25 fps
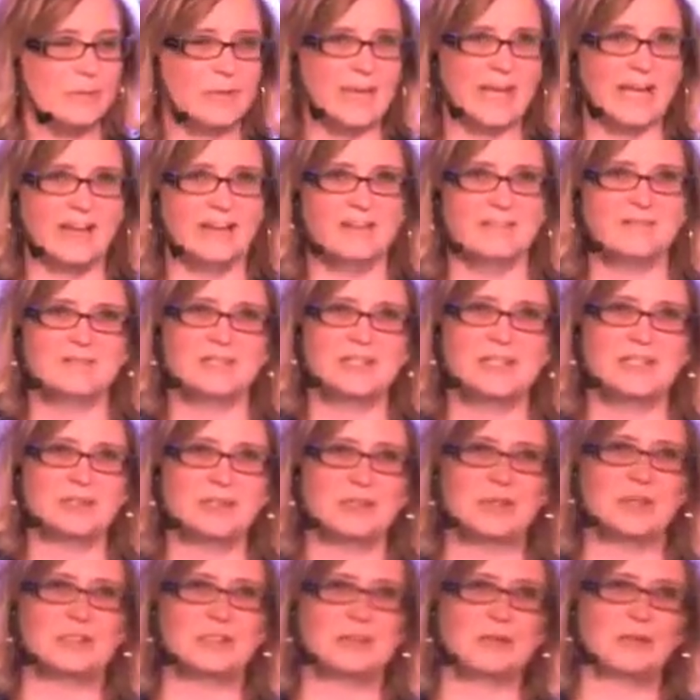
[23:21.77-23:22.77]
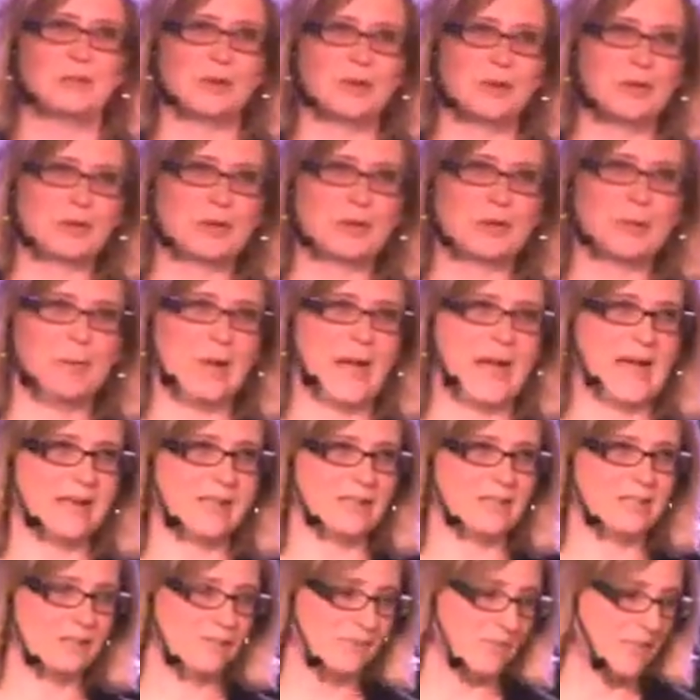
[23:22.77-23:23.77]
You can. It's a vertical
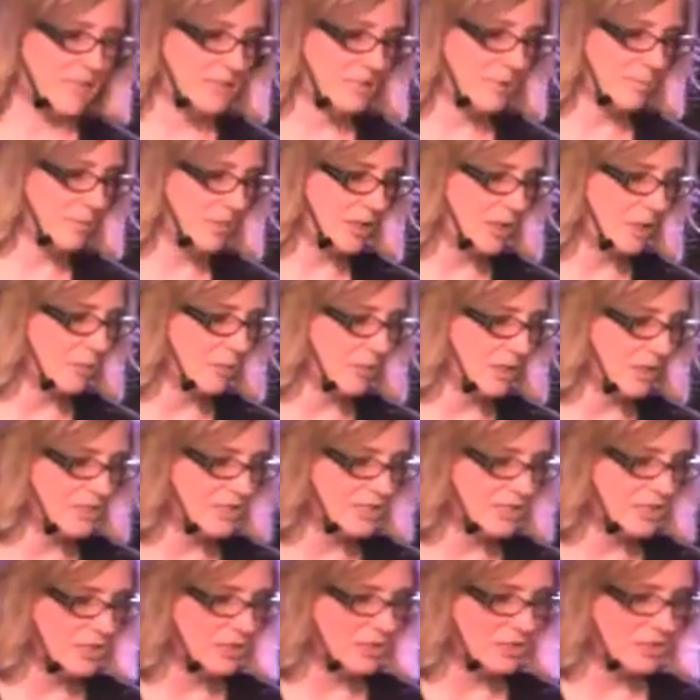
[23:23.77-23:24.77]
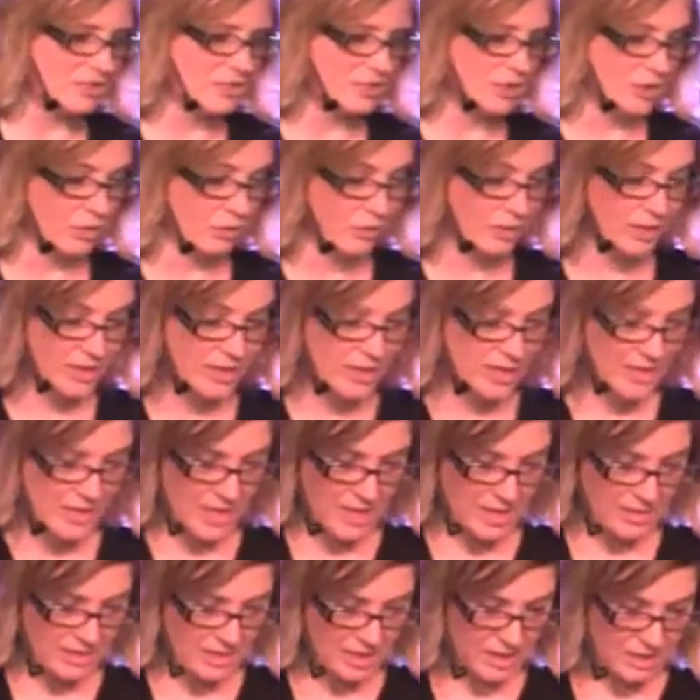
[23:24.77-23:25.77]
package if that's something you wanted to do.
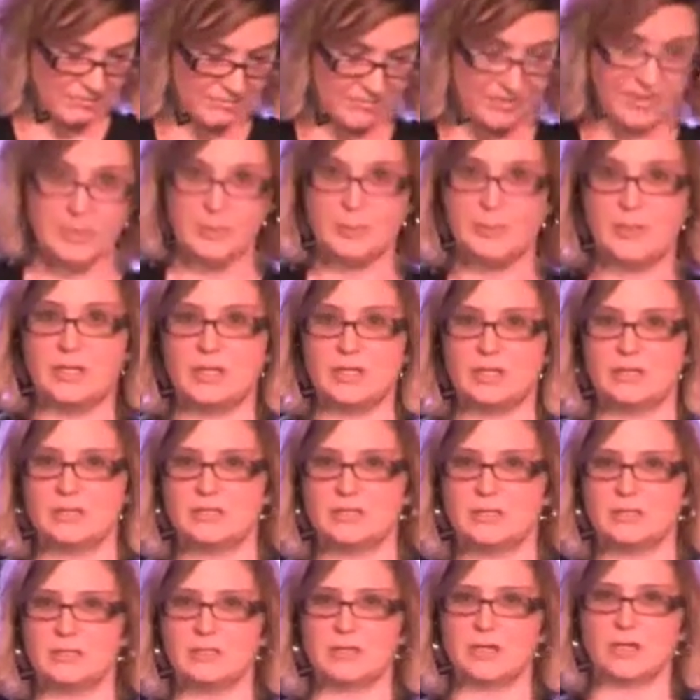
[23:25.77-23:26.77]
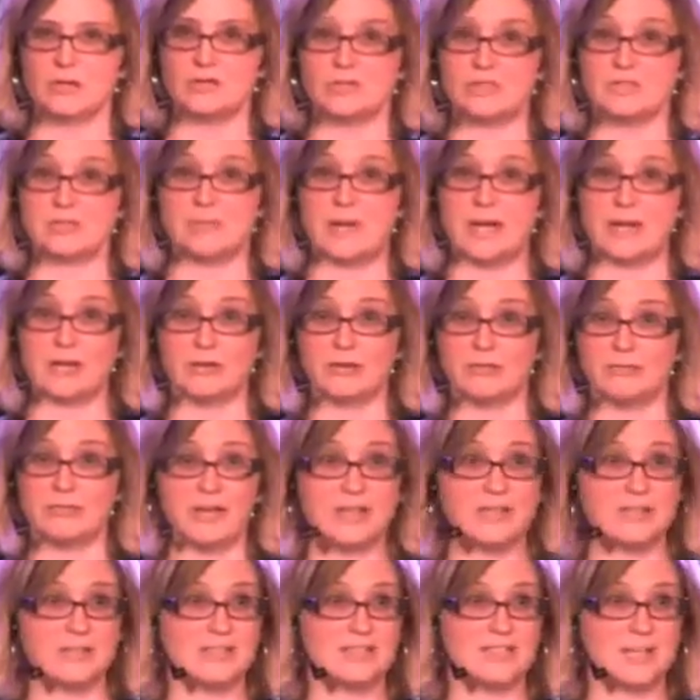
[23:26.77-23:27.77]
And then if anybody goes to
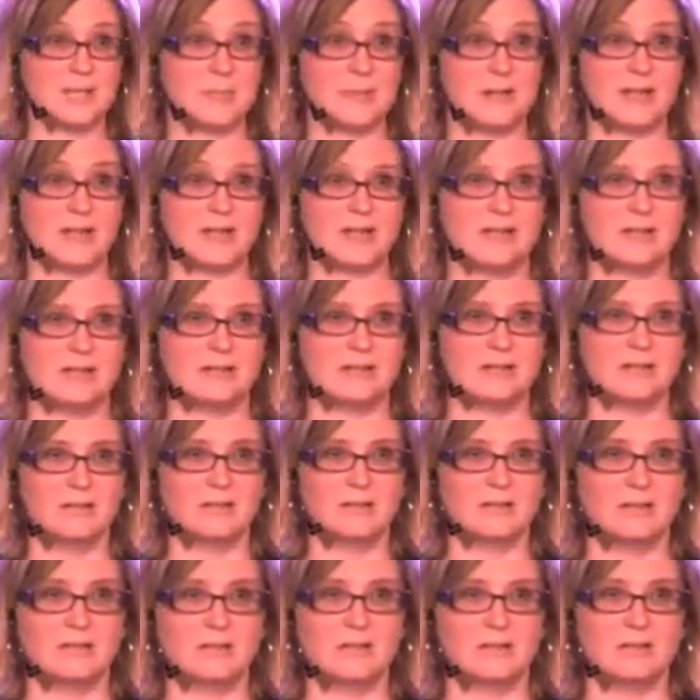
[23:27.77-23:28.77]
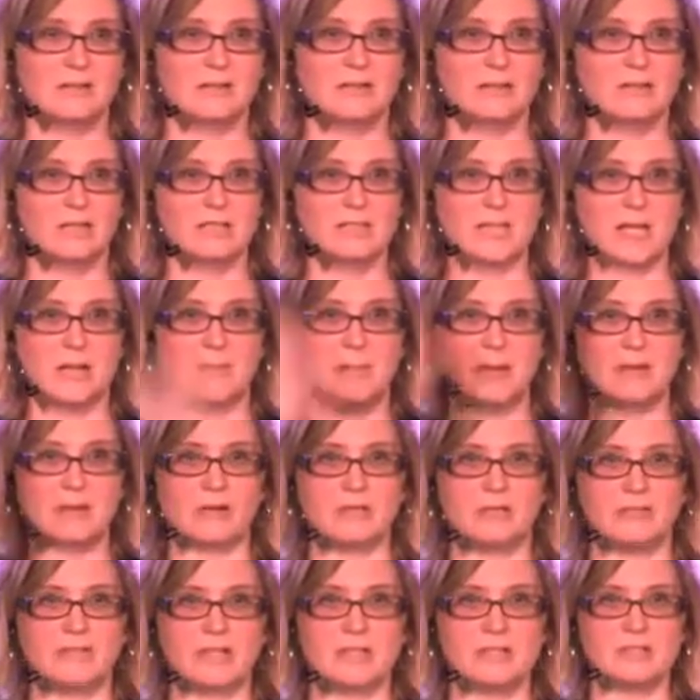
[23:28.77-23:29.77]
Microfest, does anybody attend
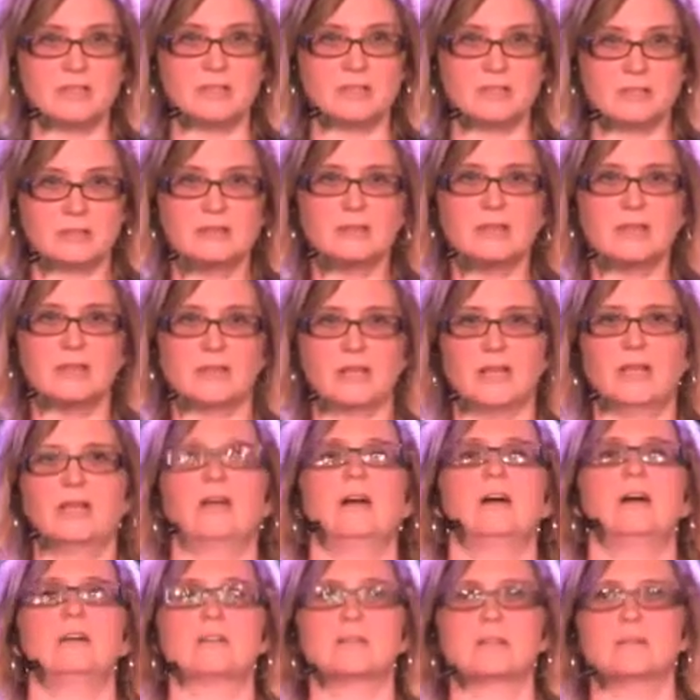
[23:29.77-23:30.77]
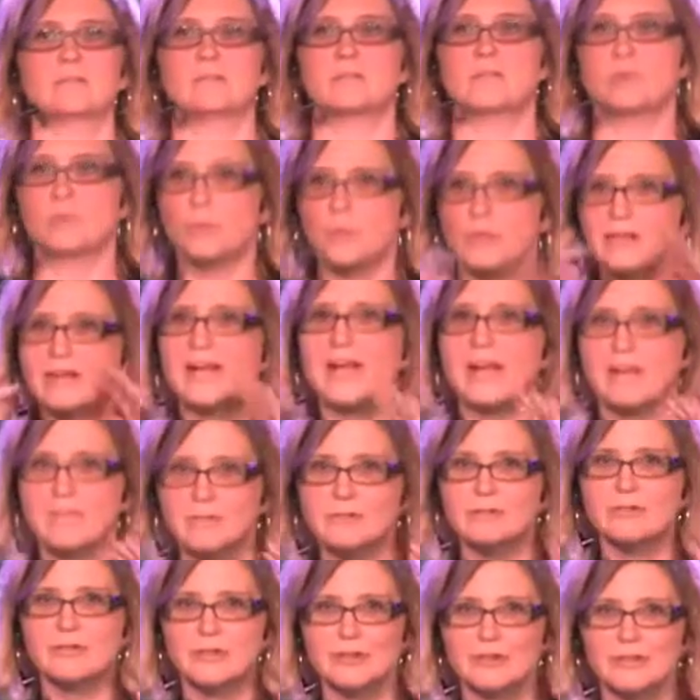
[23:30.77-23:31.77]
Microfest? Okay, awesome. So we're going to have
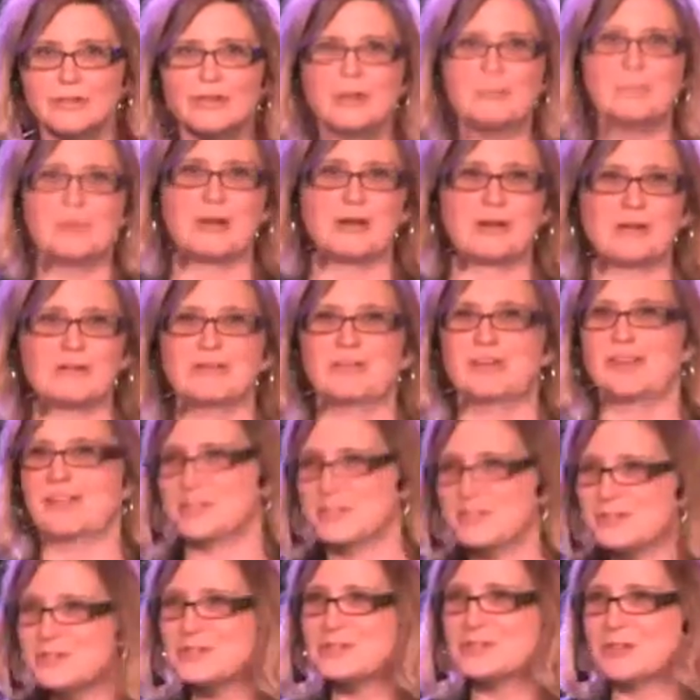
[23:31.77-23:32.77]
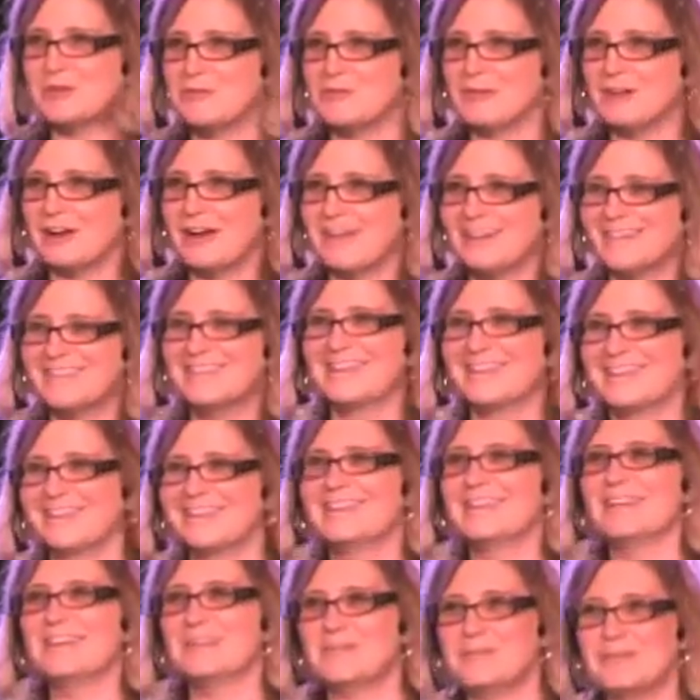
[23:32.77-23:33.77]
the vertical at Microfest, just FYI,
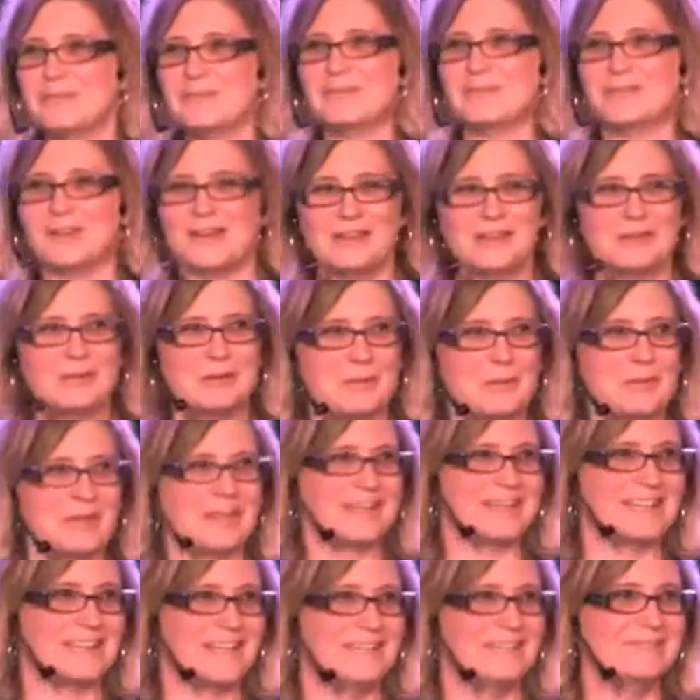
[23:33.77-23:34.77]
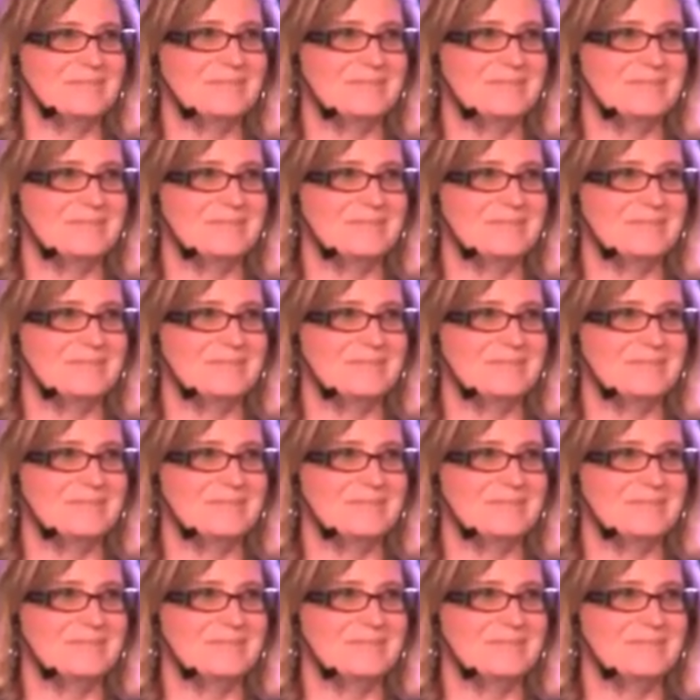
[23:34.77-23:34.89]
if you find the Ommegang tent.